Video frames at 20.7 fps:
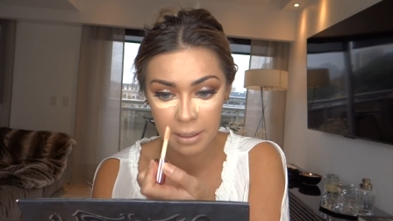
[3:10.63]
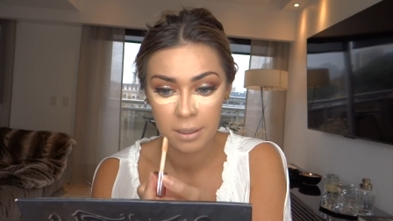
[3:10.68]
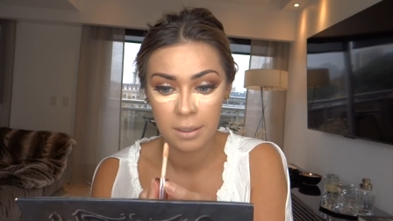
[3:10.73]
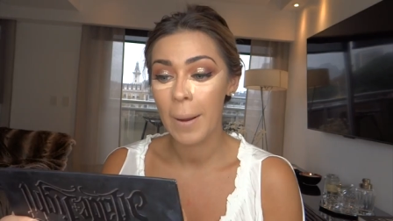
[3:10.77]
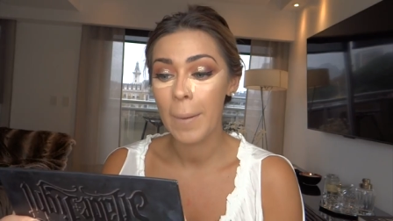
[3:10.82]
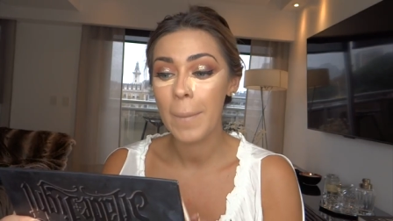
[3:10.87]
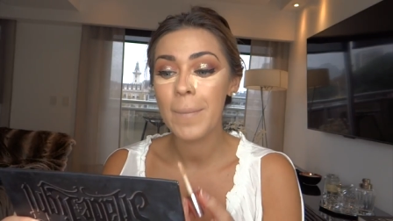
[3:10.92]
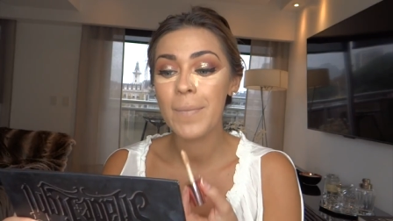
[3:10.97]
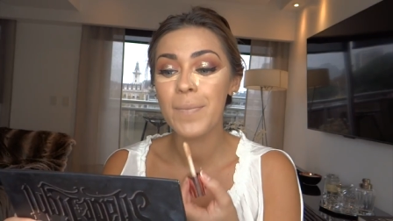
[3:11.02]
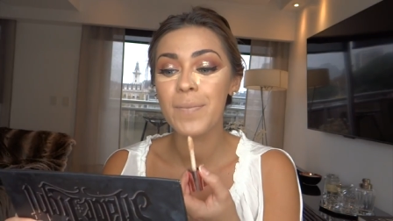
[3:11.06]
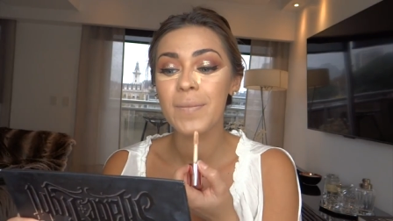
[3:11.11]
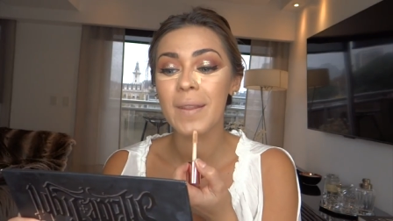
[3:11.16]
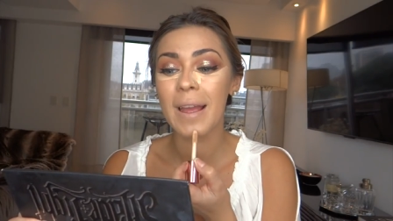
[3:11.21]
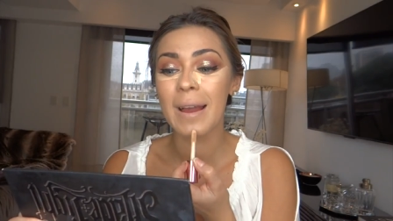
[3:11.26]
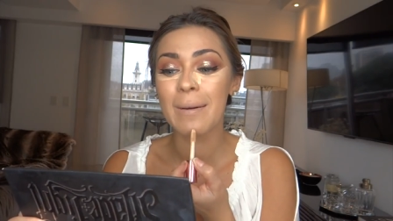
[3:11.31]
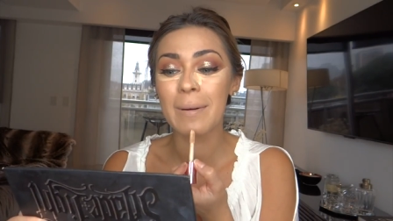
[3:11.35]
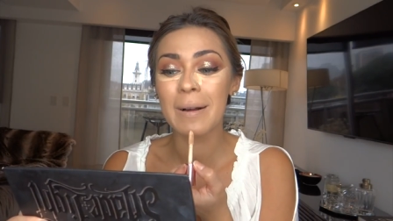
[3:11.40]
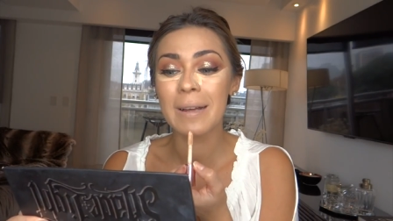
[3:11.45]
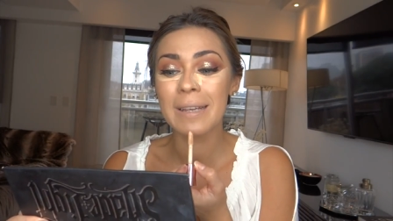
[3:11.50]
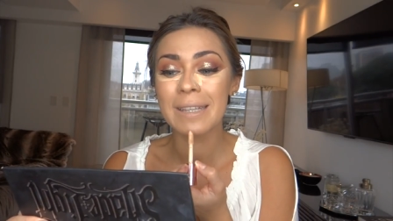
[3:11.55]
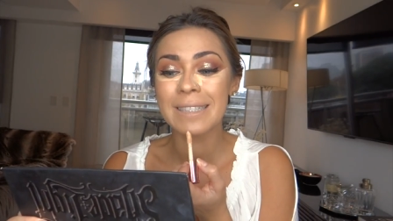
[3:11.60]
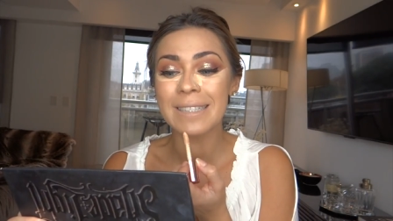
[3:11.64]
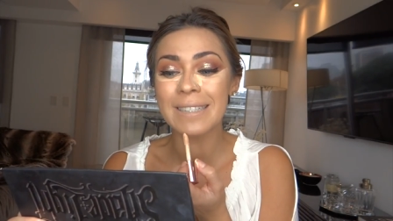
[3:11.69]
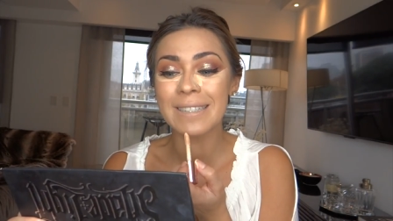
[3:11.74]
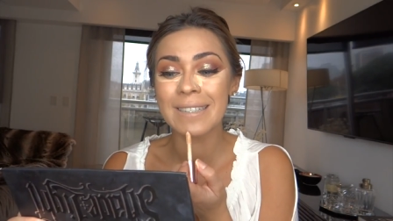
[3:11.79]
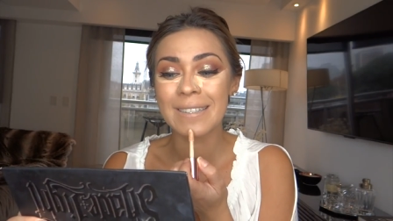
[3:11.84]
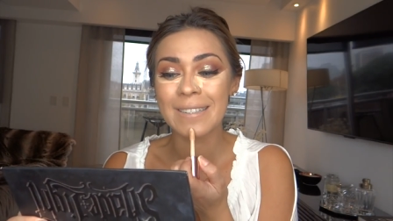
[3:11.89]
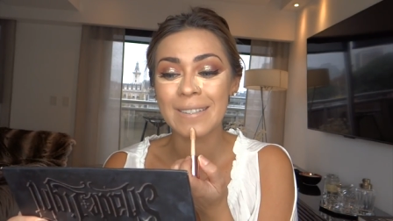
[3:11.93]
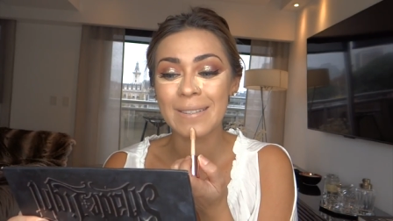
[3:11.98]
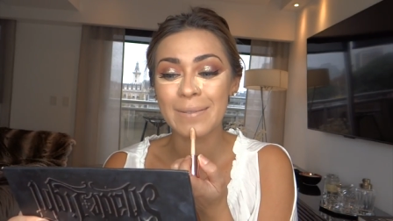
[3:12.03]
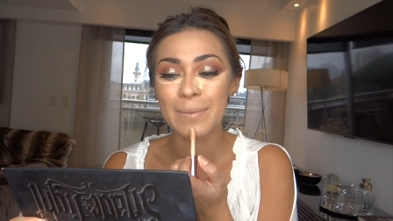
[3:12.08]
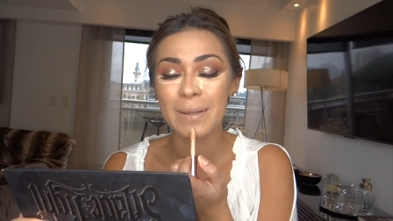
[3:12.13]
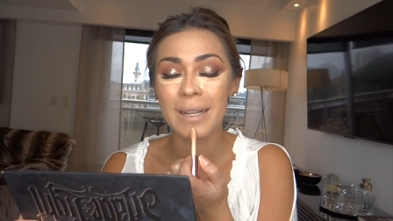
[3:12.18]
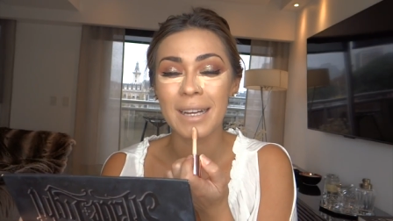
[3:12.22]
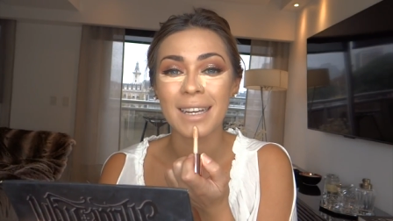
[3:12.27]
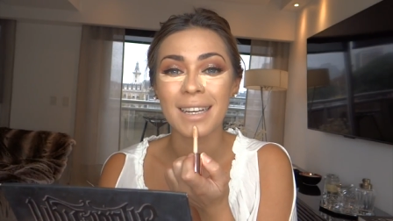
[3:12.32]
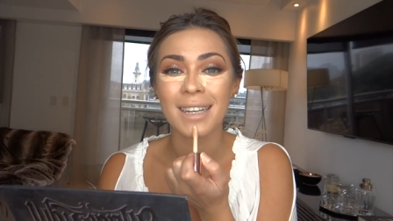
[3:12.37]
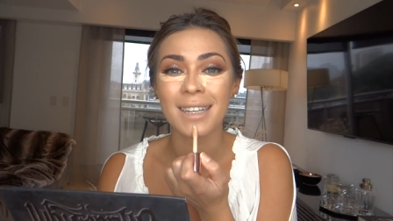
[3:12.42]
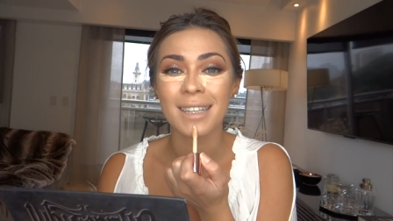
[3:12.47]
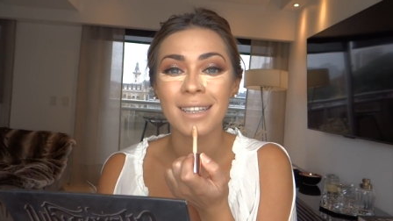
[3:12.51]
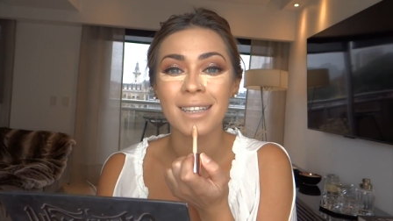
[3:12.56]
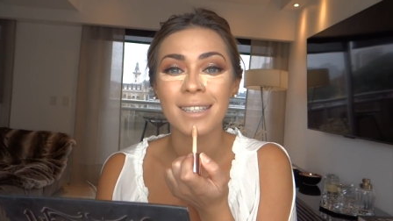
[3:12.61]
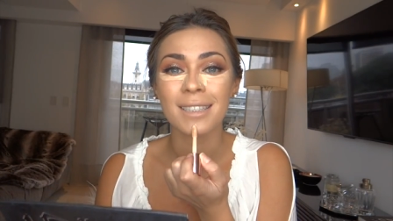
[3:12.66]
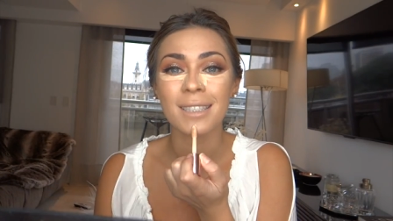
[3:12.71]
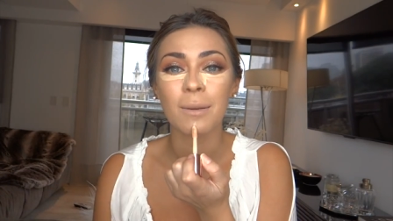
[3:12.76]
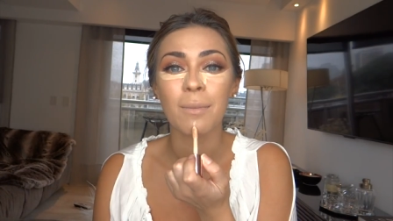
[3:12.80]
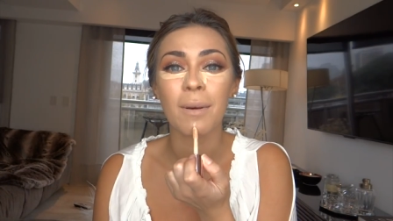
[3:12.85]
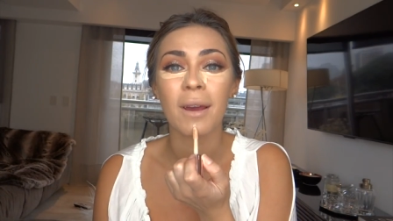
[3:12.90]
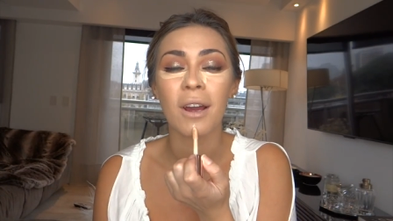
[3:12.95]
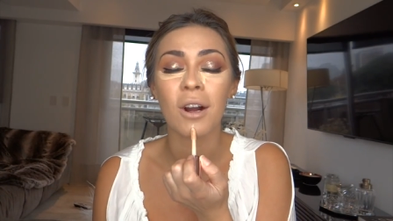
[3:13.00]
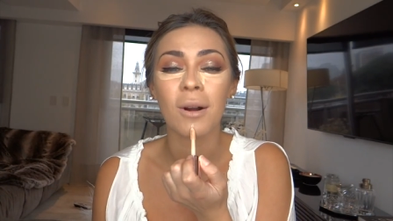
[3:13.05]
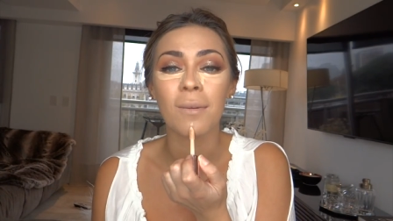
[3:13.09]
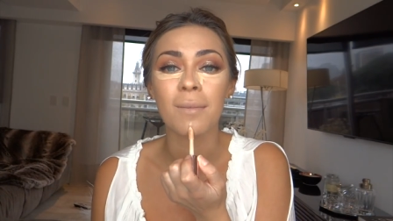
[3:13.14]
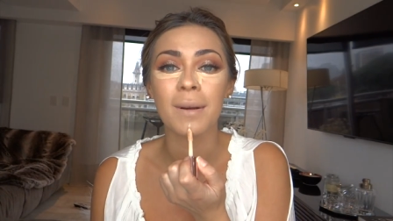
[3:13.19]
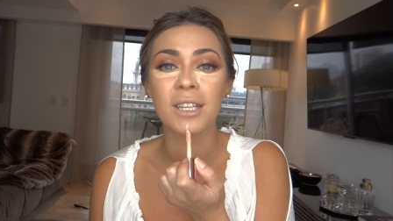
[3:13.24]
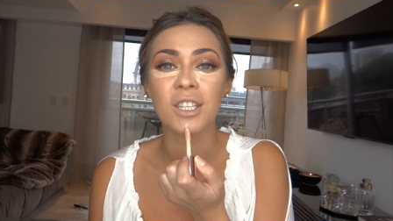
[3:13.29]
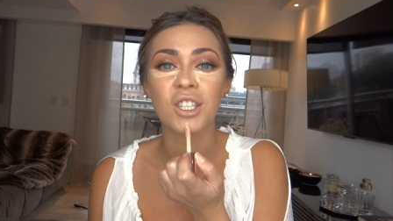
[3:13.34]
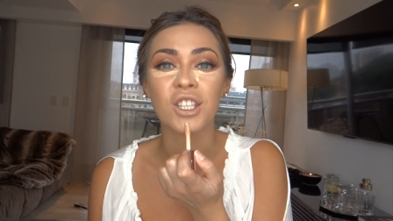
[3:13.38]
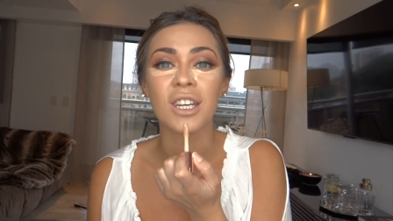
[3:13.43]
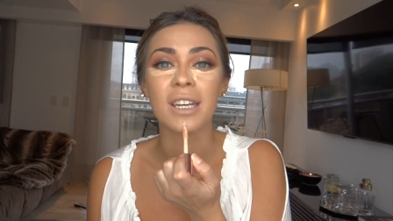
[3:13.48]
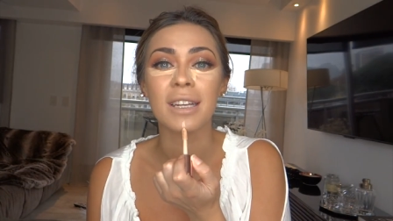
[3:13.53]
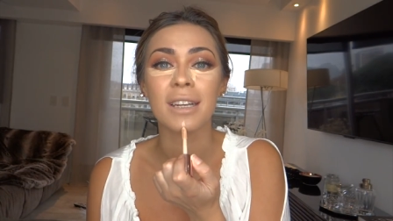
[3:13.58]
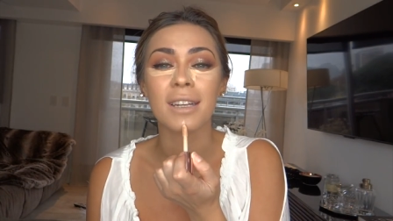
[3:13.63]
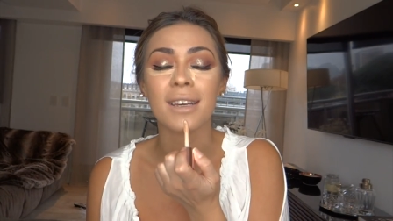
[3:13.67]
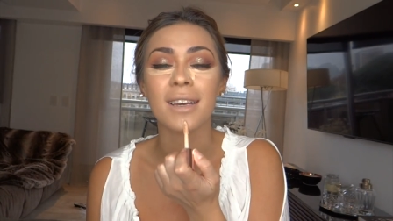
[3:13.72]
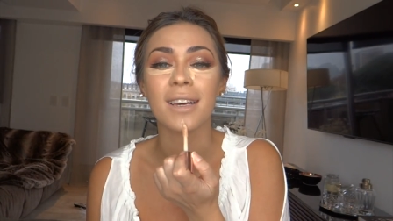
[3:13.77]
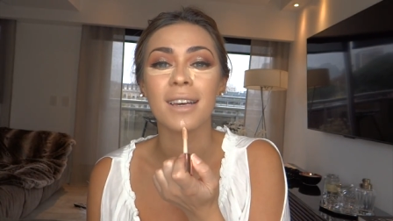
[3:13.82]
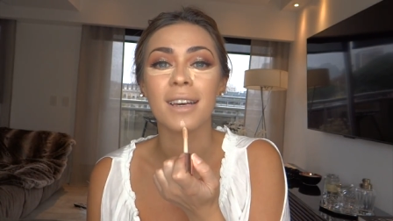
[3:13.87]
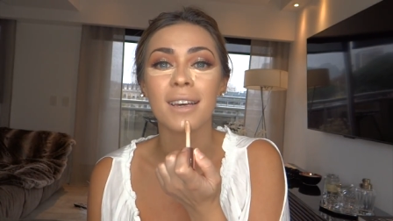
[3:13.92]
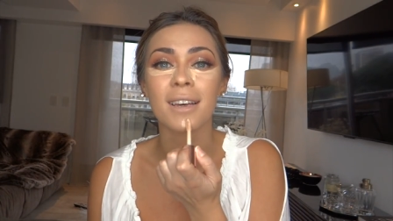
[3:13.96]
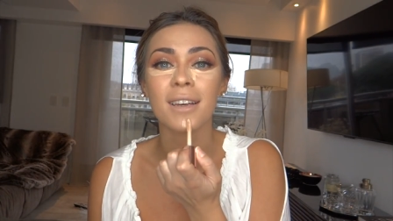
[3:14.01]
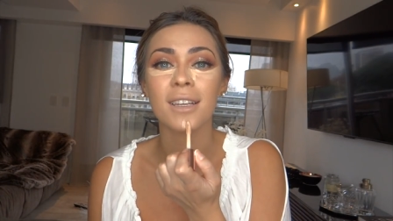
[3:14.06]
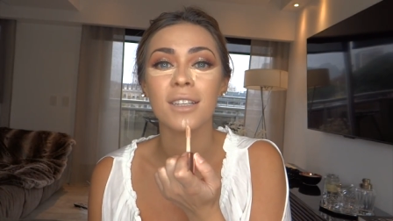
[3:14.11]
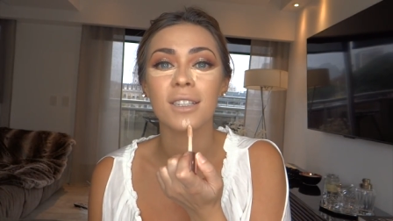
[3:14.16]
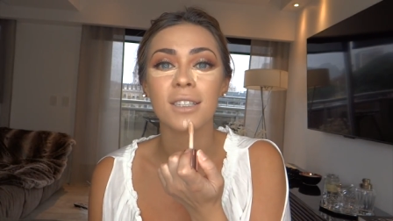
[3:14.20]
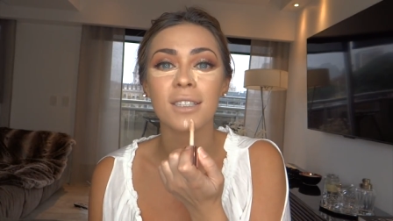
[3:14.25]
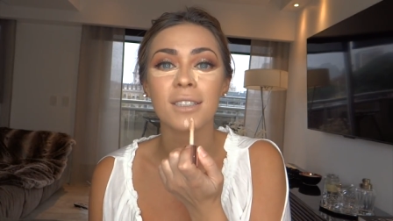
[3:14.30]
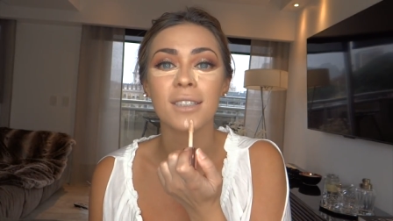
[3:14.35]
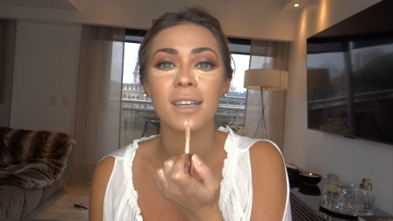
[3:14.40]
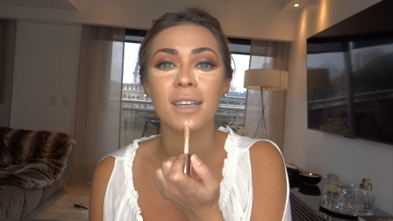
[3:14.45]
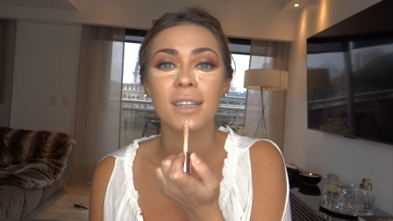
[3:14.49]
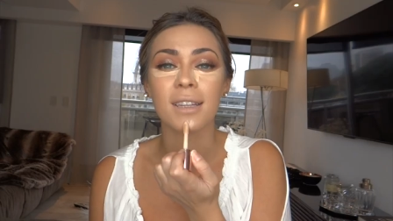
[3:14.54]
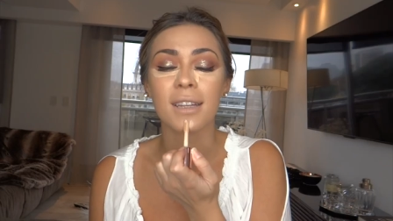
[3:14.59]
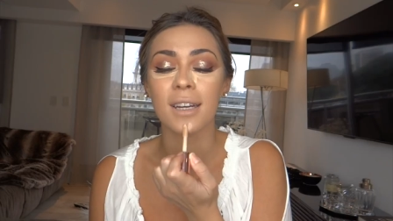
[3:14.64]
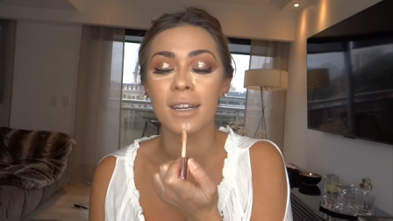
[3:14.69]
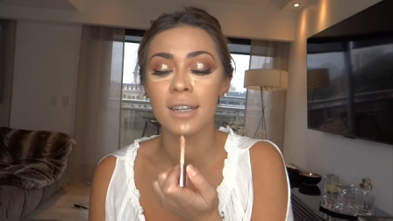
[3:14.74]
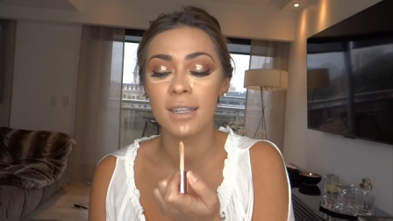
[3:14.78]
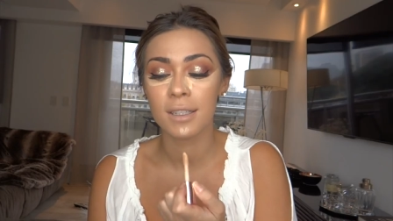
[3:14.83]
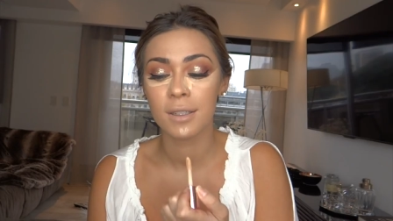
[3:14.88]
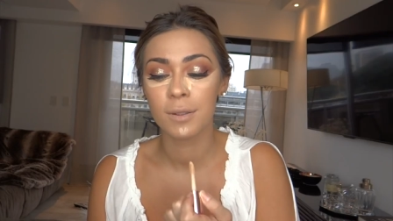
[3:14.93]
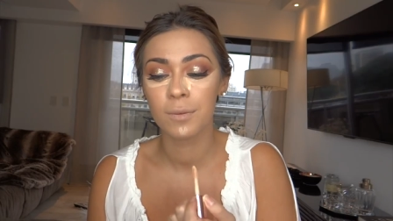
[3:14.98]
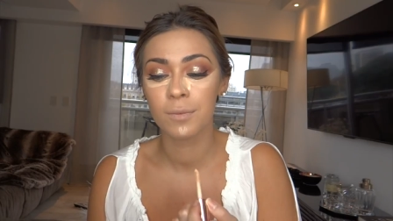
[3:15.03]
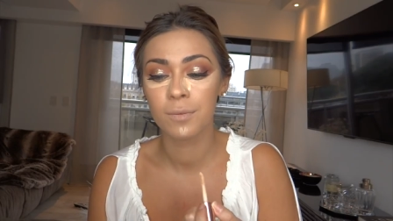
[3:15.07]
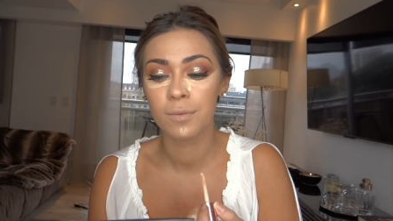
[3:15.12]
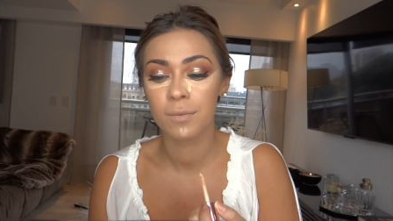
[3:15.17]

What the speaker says: Now, I'm also gonna apply a little bit on my chin here, just like that,